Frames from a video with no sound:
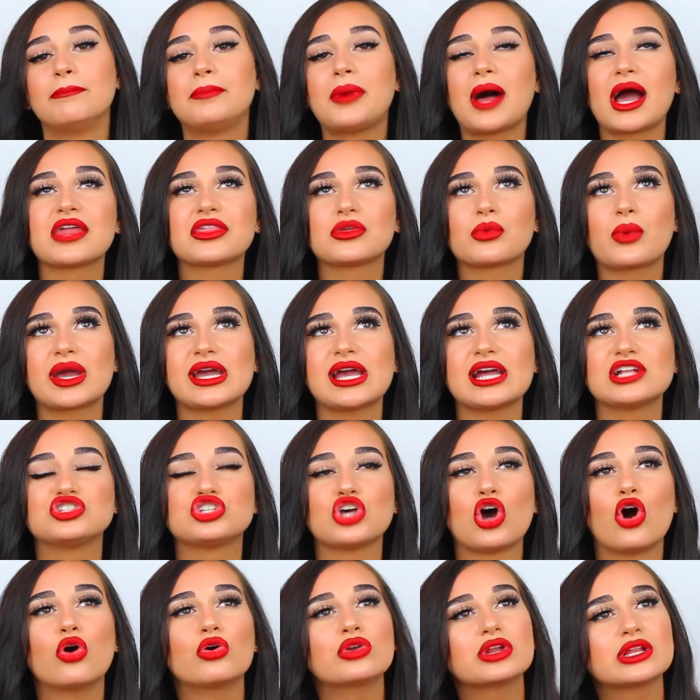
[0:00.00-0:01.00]
by the way I
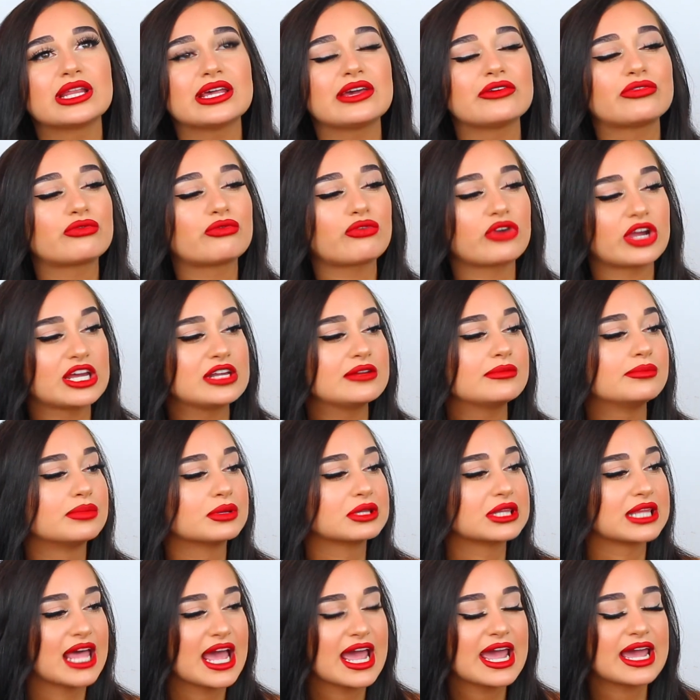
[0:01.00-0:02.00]
totally freaking
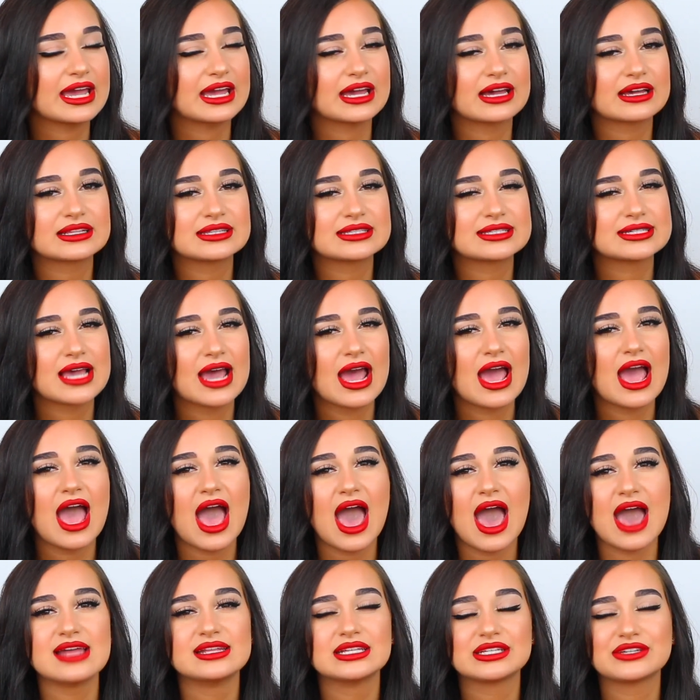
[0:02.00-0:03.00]
blanked
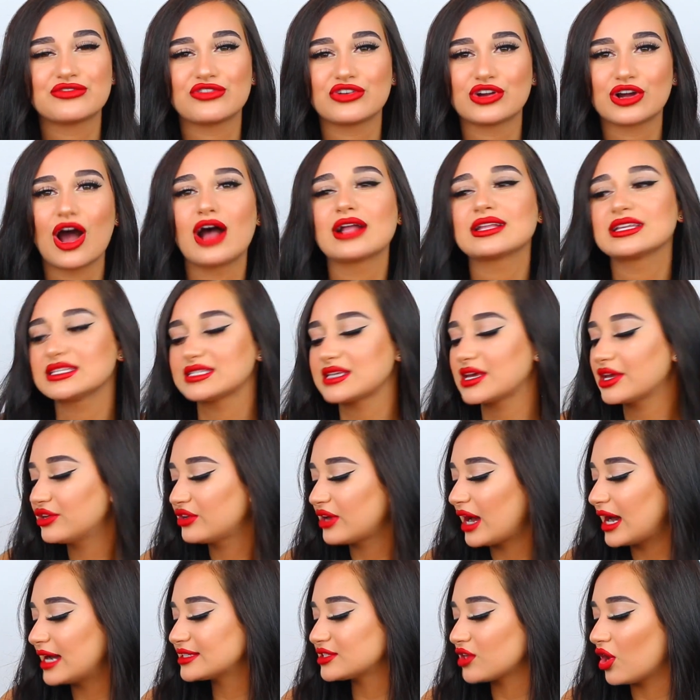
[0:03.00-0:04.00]
and forgot to tell
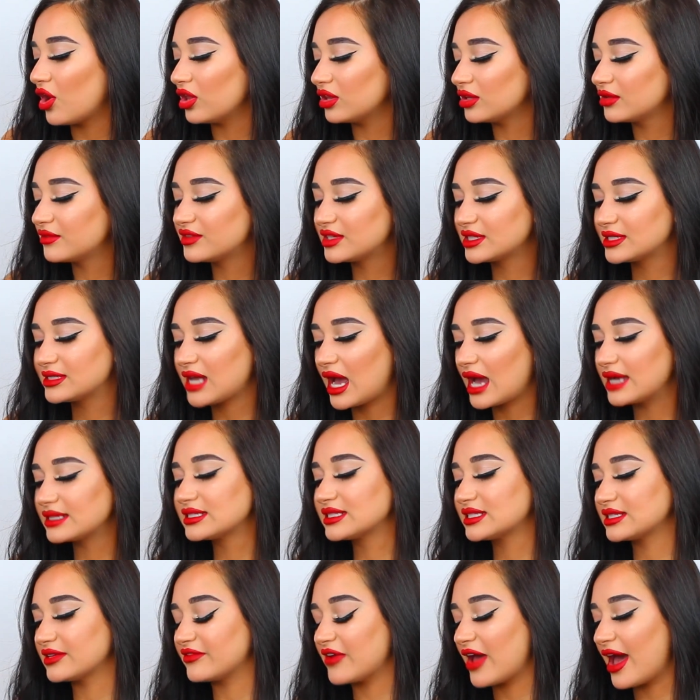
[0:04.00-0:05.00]
you guys all of the
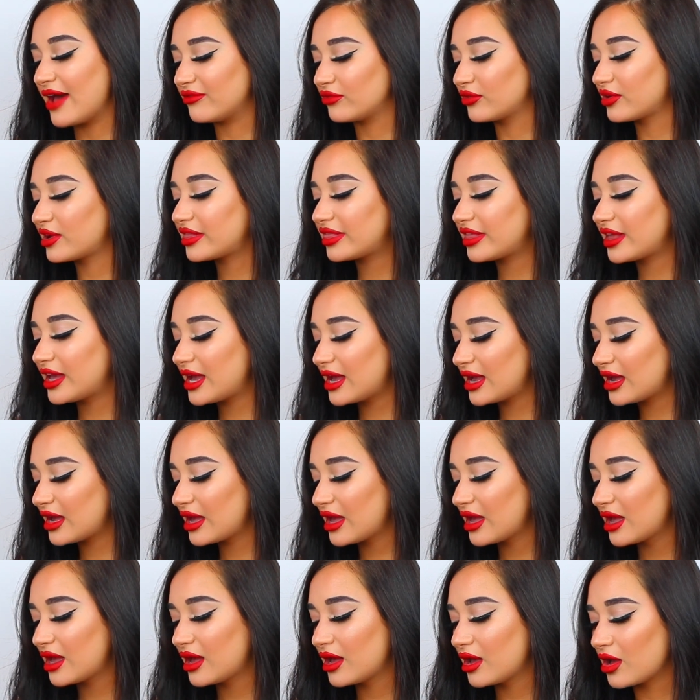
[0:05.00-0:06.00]
sizes of
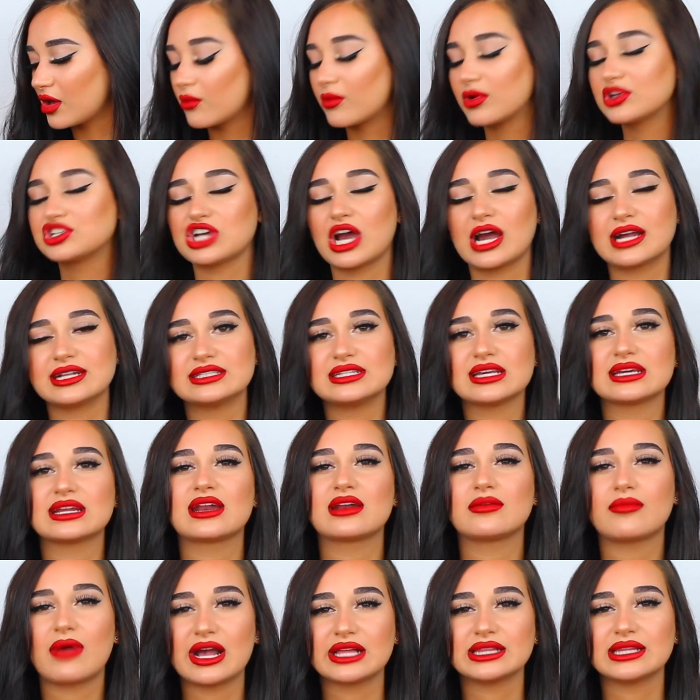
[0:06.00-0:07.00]
everything which I did
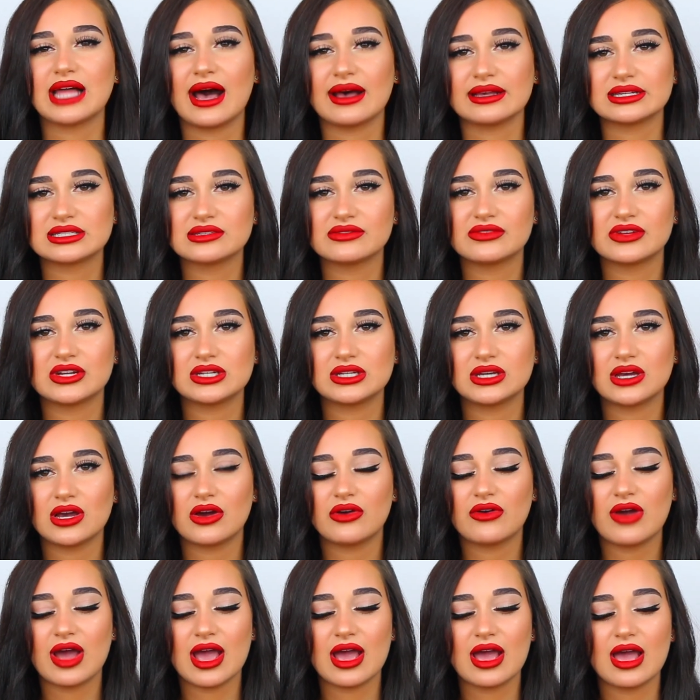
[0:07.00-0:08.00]
in my last
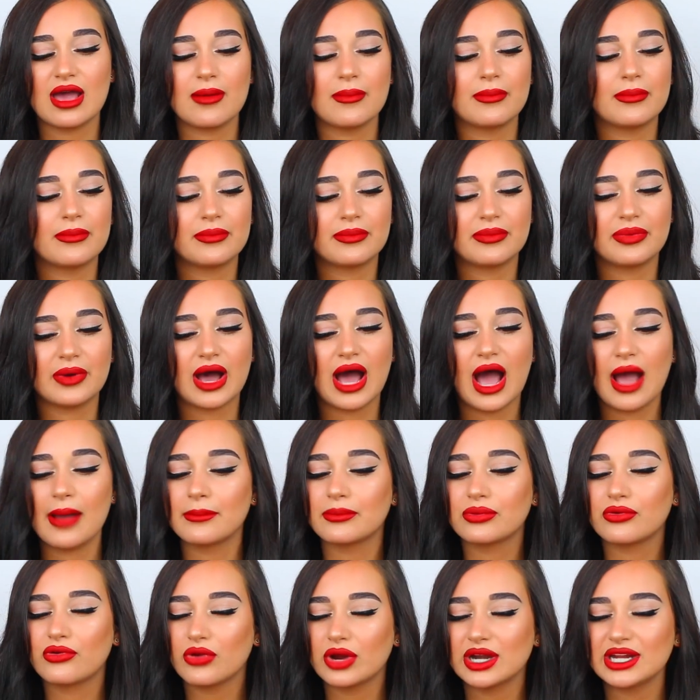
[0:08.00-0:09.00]
video but
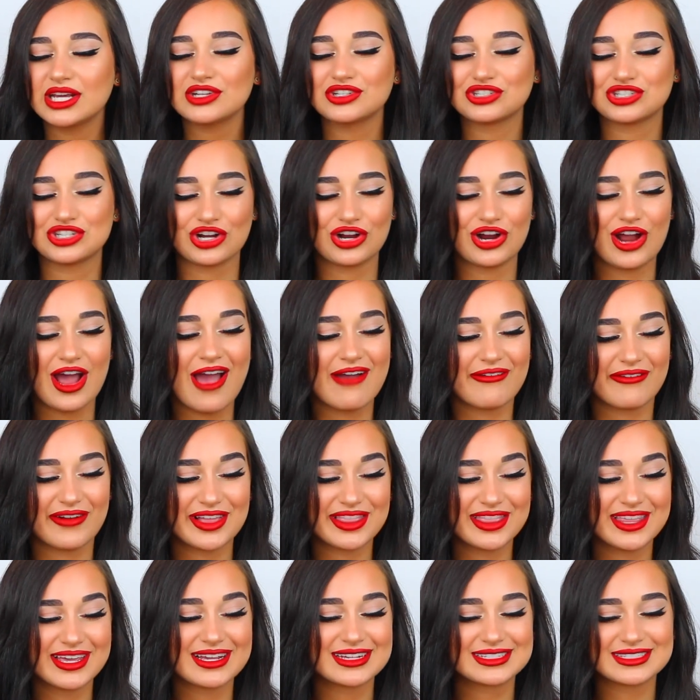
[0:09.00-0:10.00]
I'm pretty sure
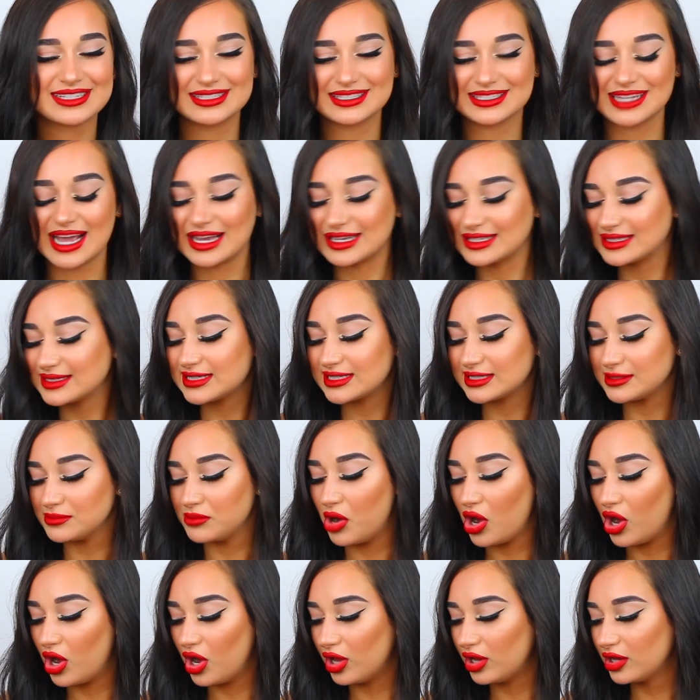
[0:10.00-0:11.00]
everything is a size
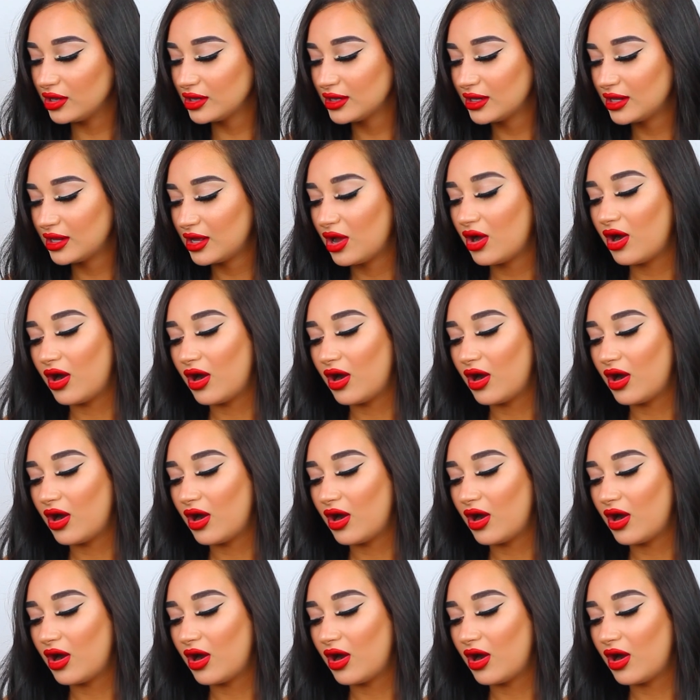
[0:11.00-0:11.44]
small.